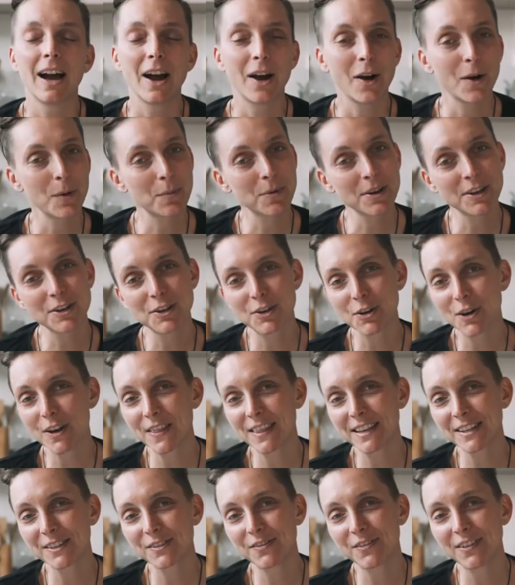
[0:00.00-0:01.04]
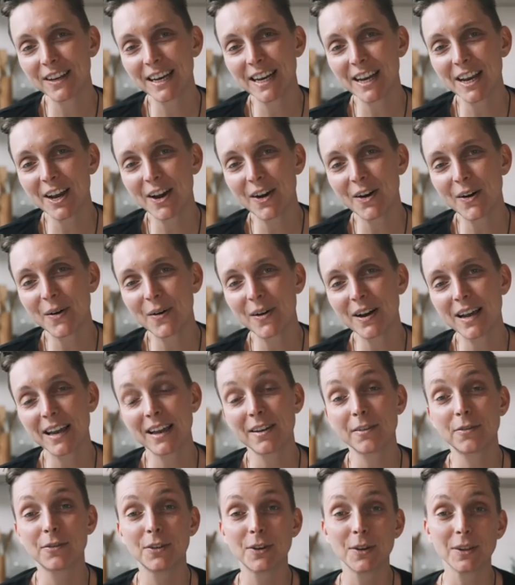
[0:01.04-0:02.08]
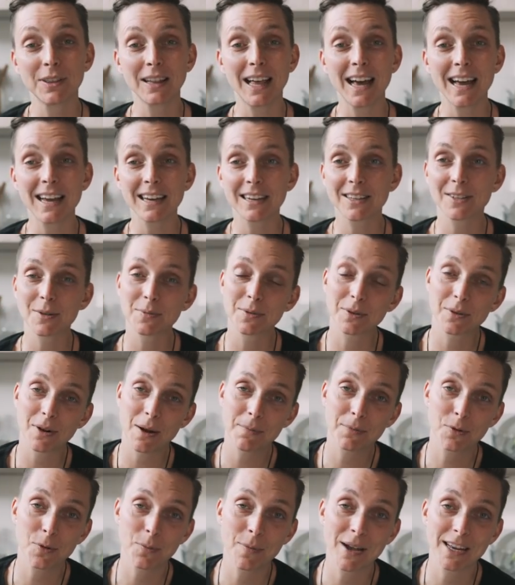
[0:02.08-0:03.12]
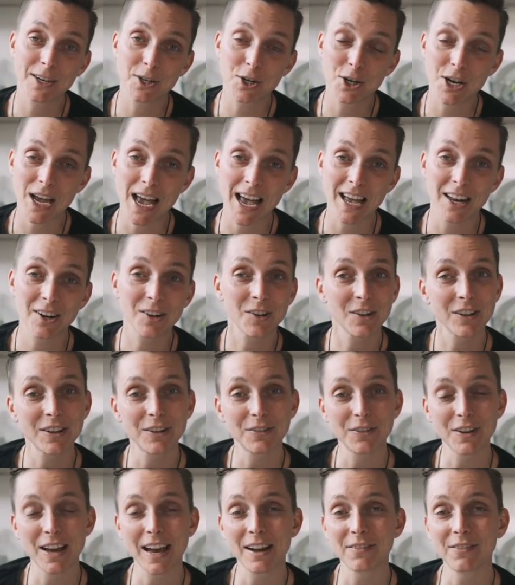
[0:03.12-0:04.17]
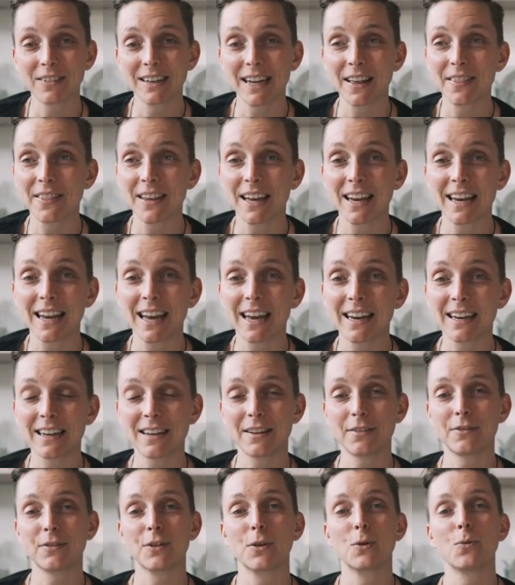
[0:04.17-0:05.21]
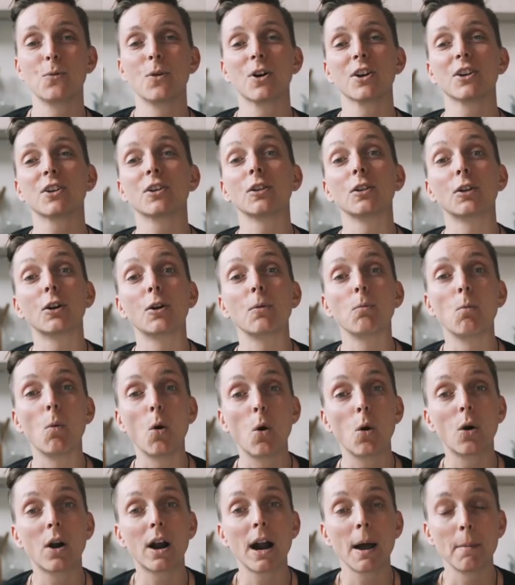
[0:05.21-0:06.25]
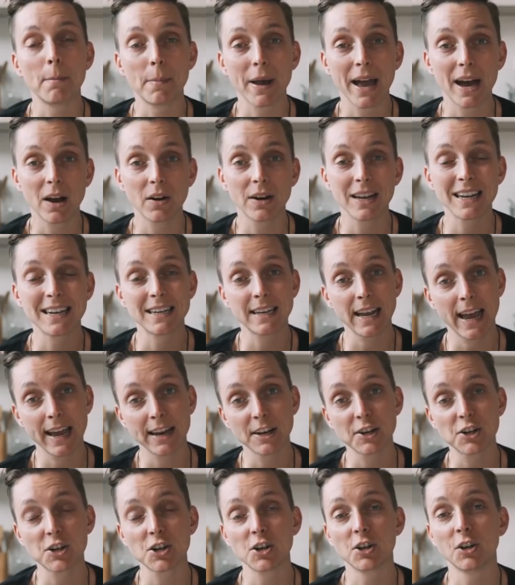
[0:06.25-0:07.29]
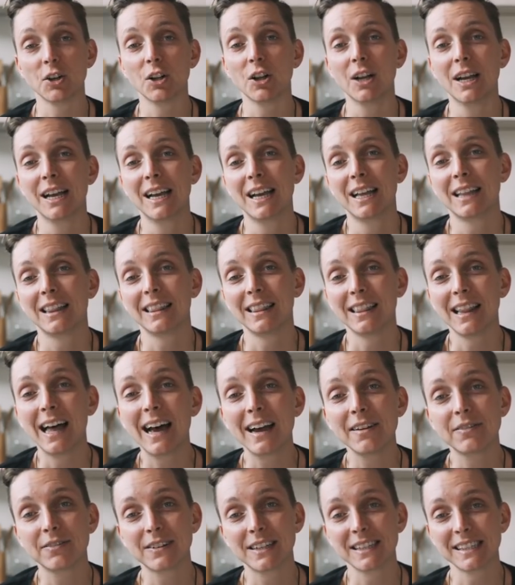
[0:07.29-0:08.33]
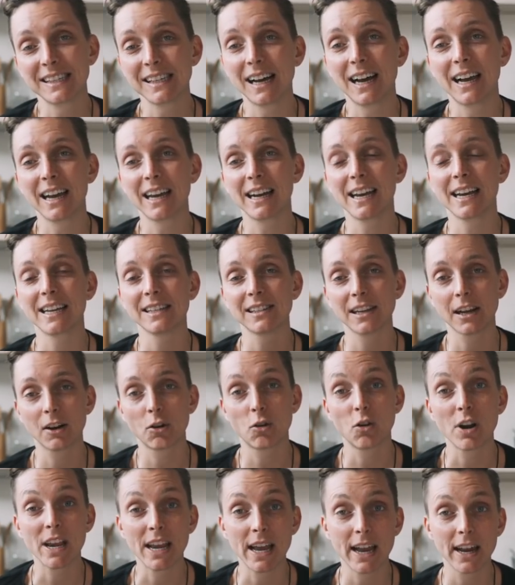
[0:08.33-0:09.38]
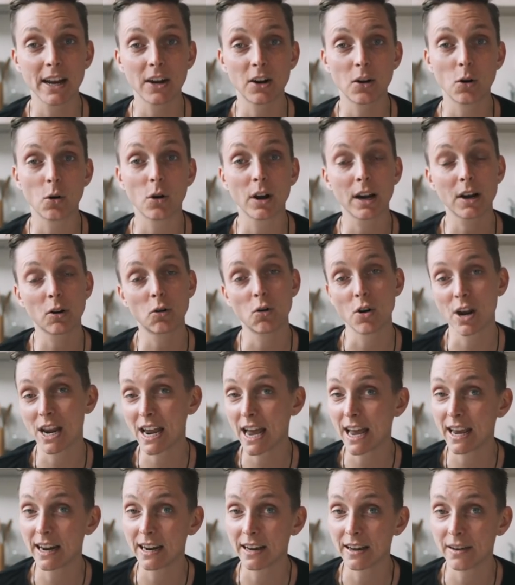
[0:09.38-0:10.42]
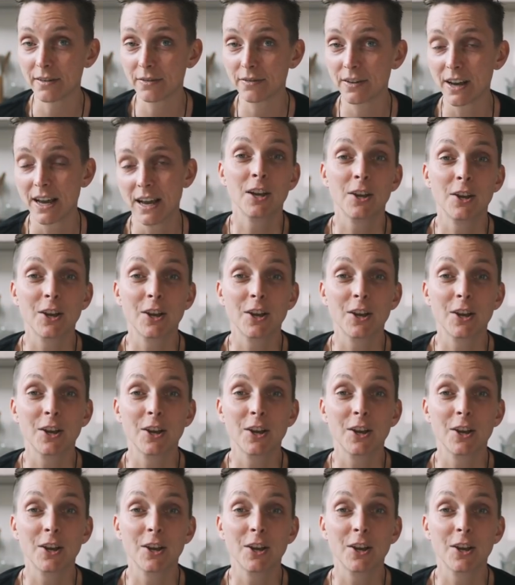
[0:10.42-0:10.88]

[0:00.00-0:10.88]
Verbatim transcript: I hope you enjoyed this video. If you like, subscribe to my channel if you haven't done that yet. If you want to learn more about intentional life design as a creator or creative.